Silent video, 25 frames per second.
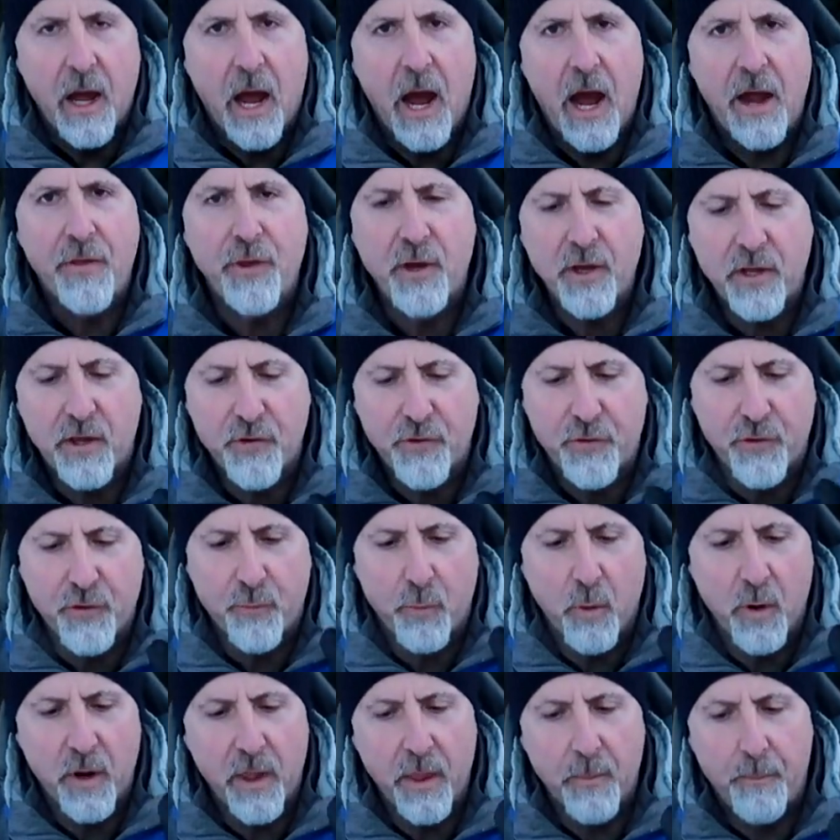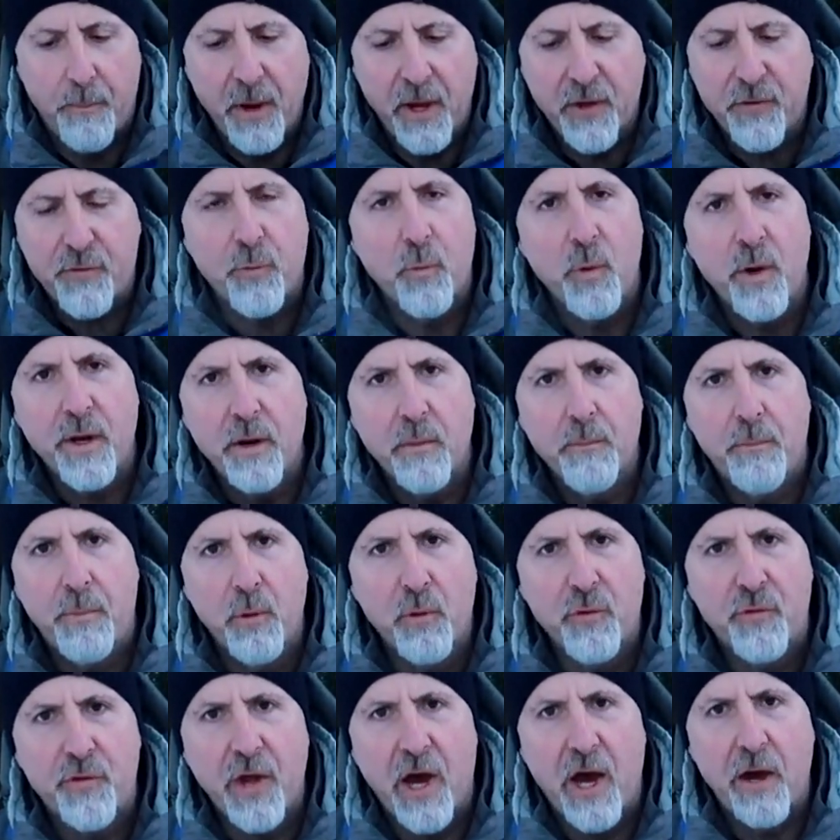I think this is one of the best winter
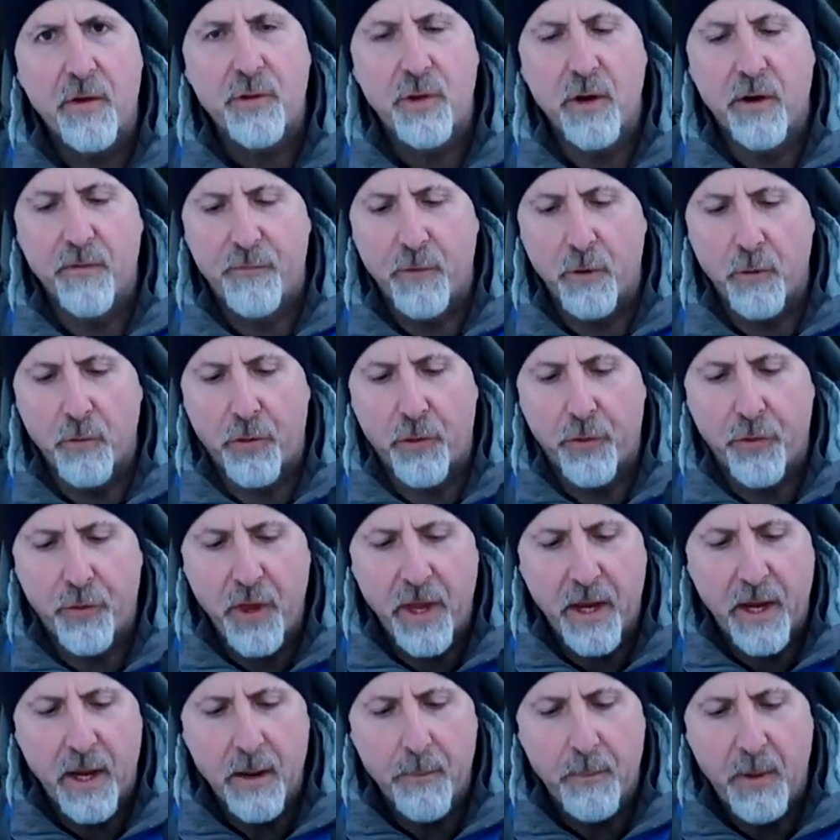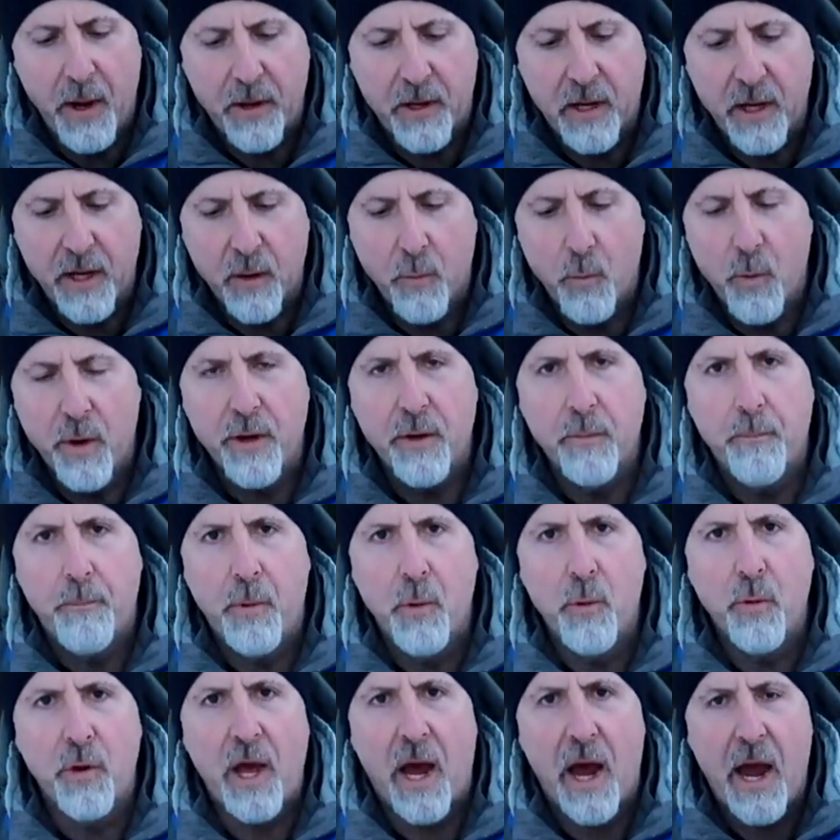boots out there. If you're thinking about getting a winter
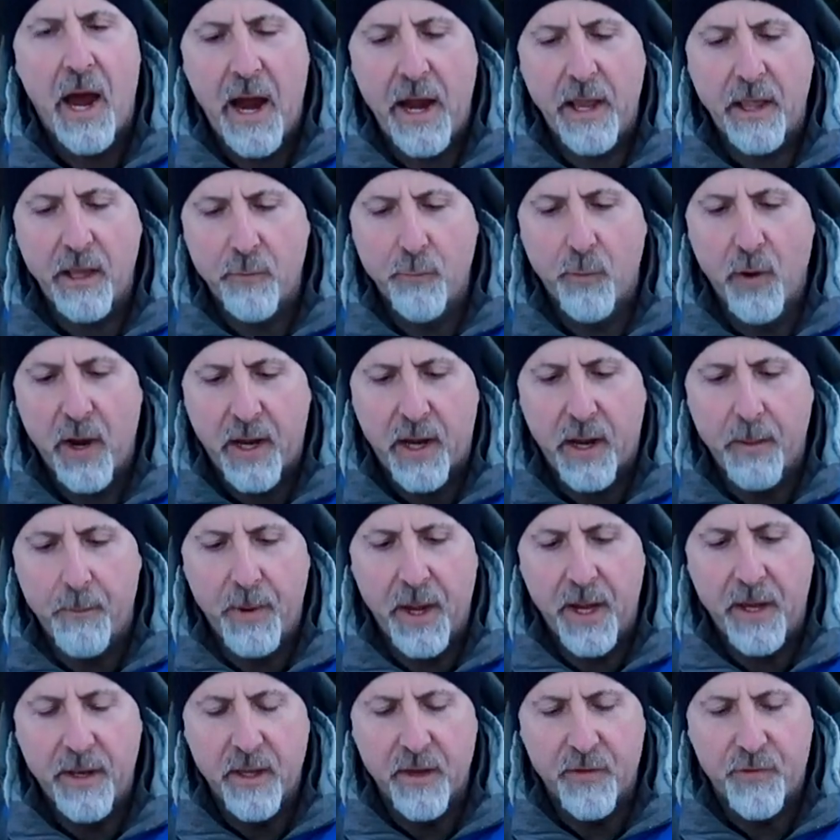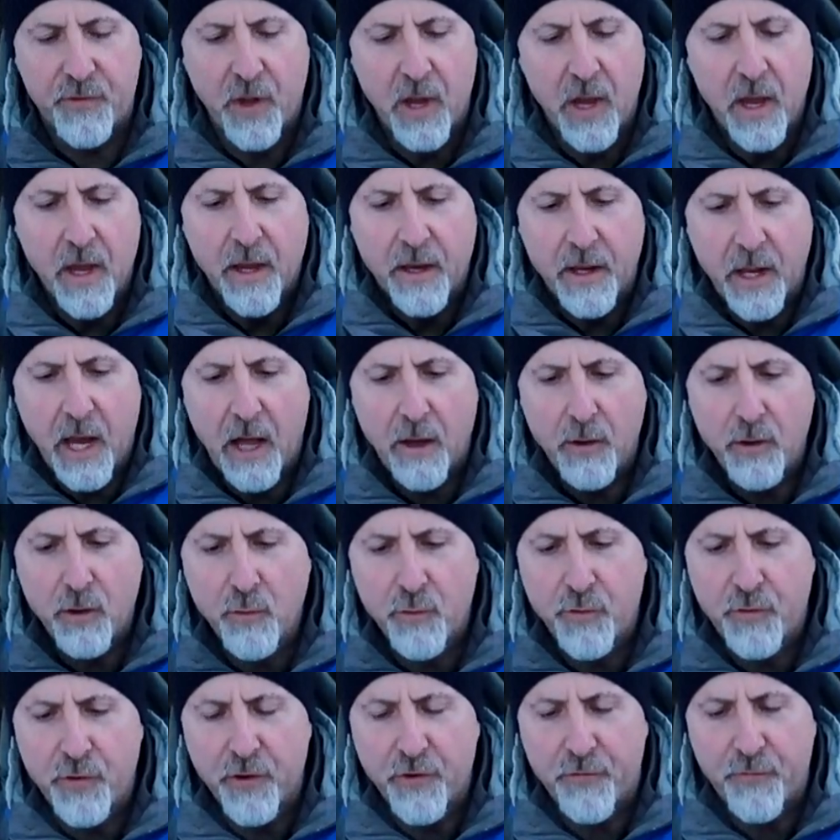boot, I highly recommend this. Now I'll
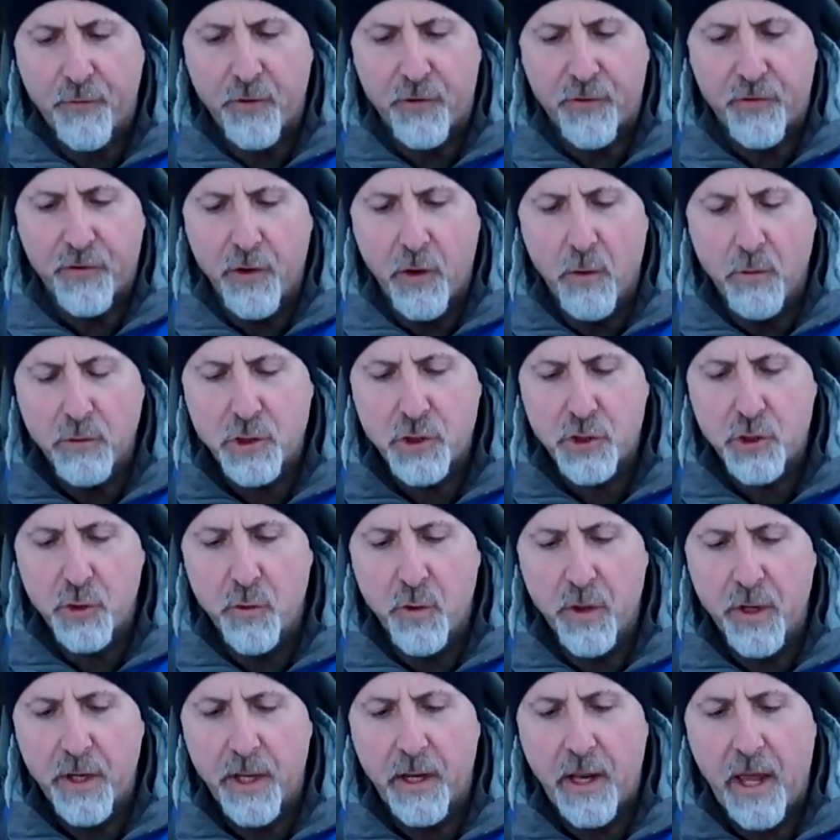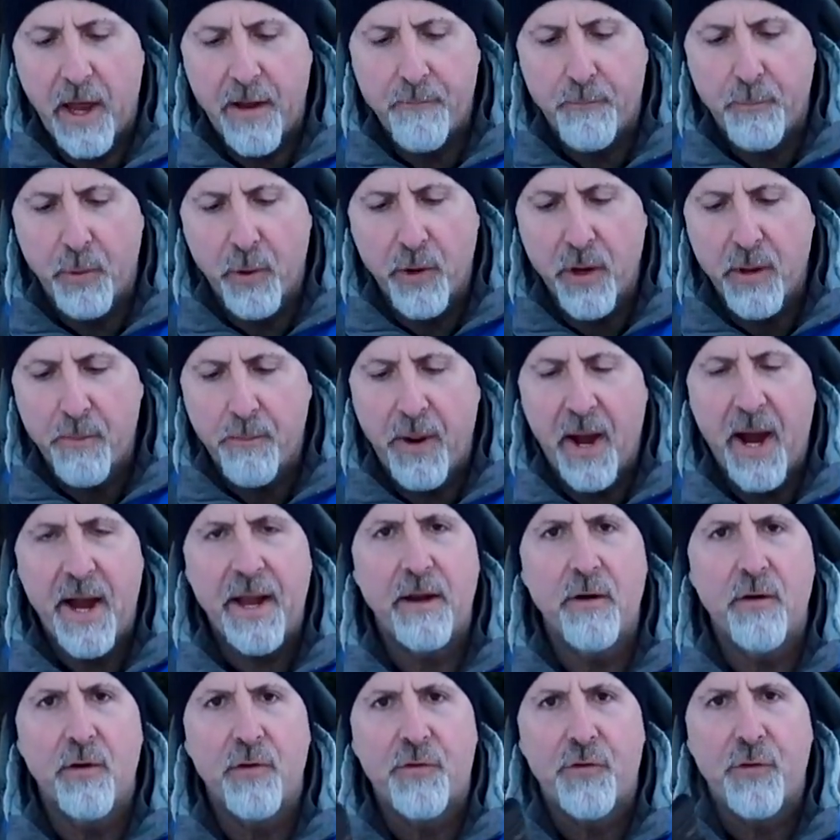use this for snowshoeing, and I have burning
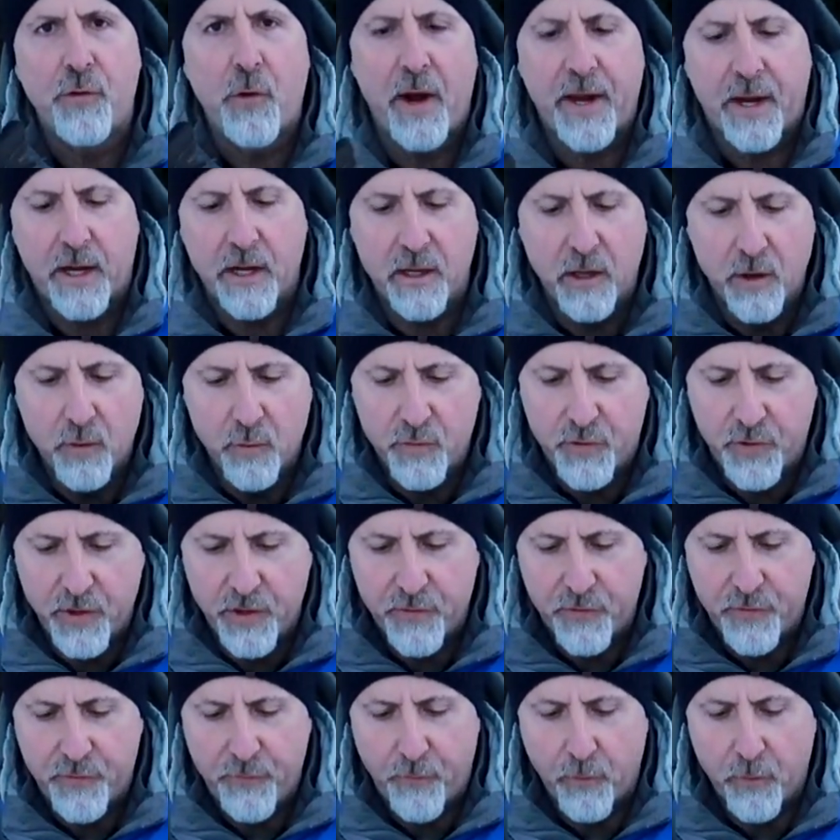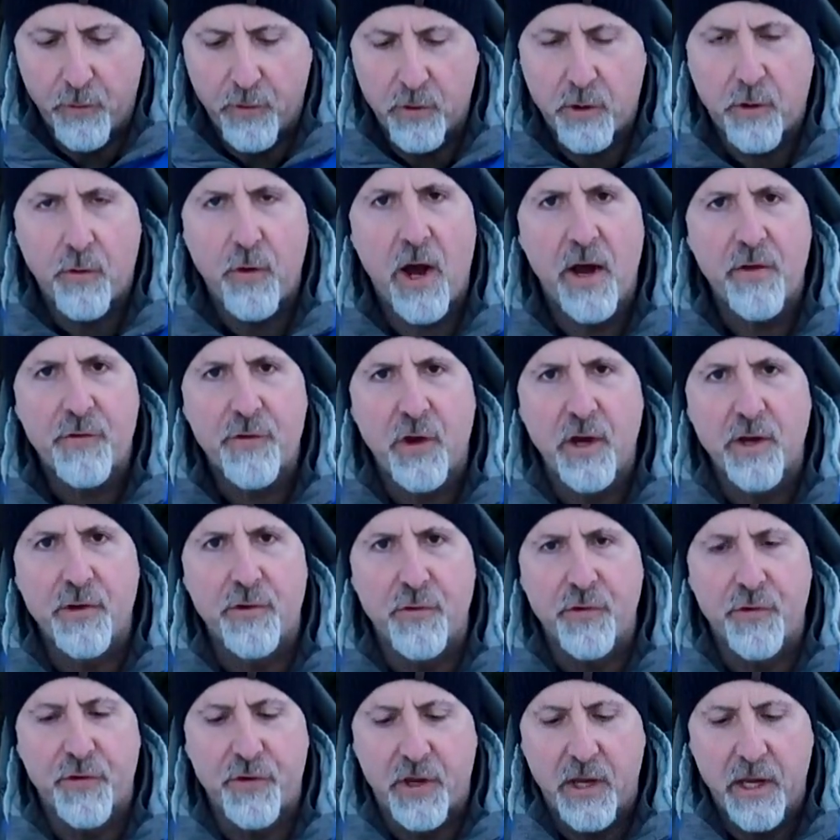binders so I can use these for
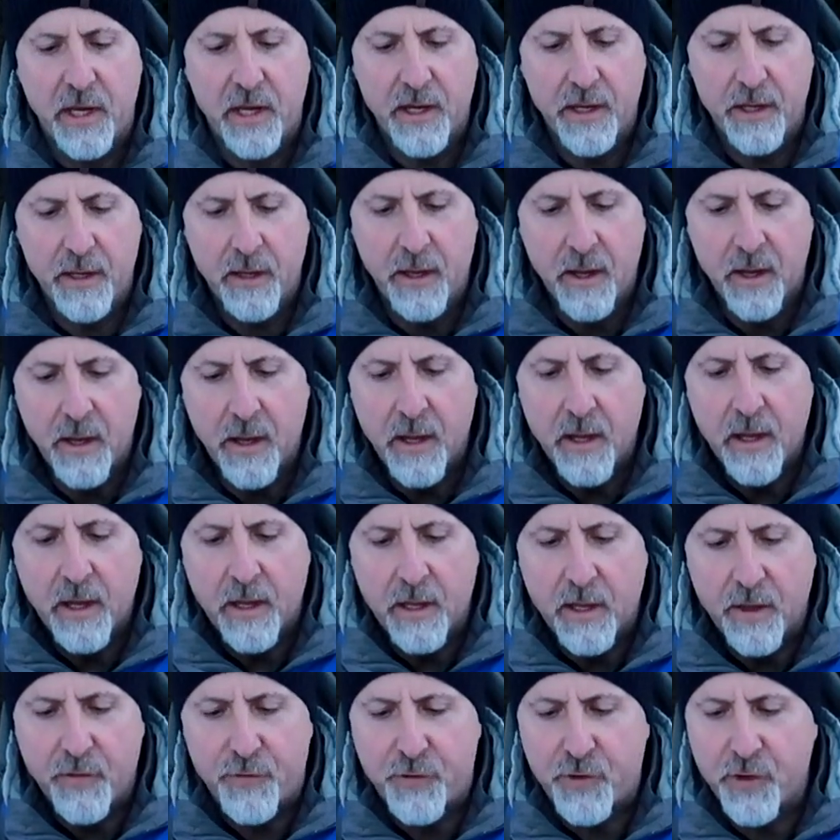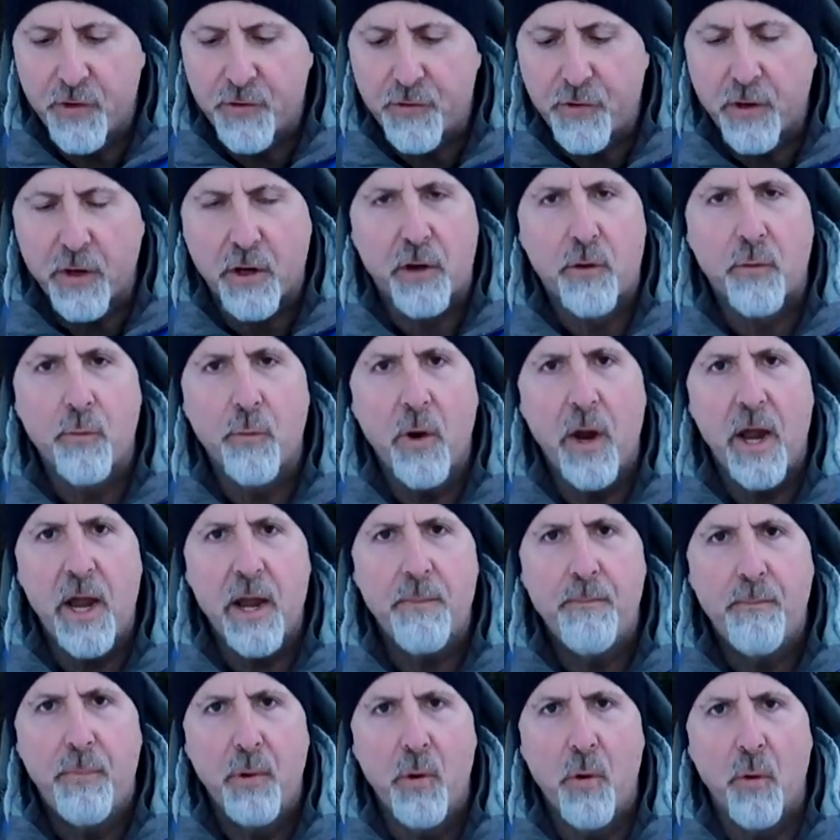cross-country skiing. It's just a
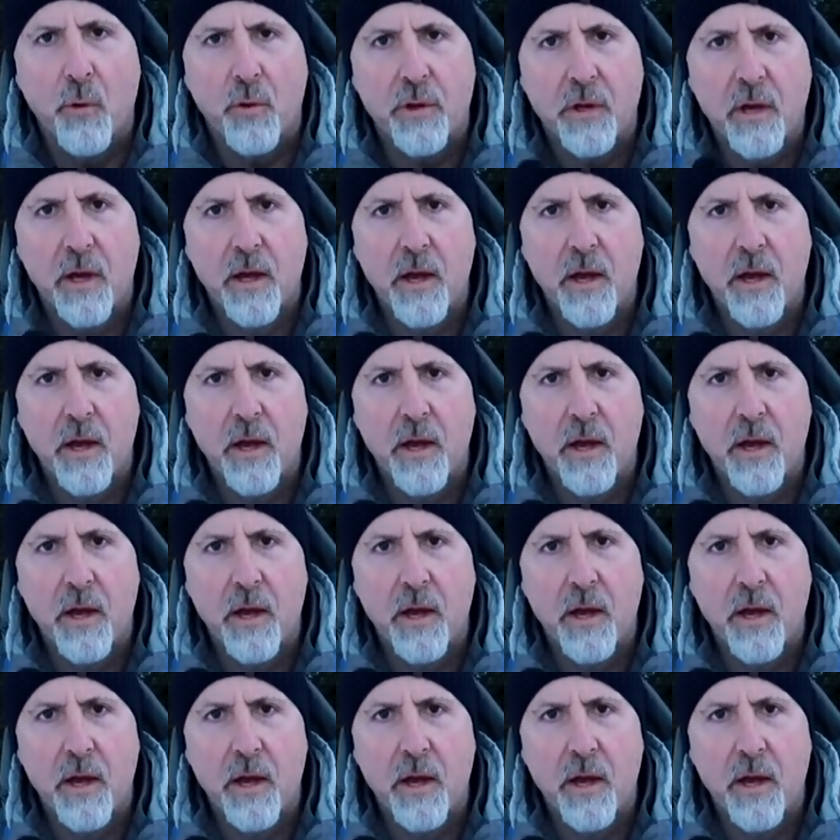great boot.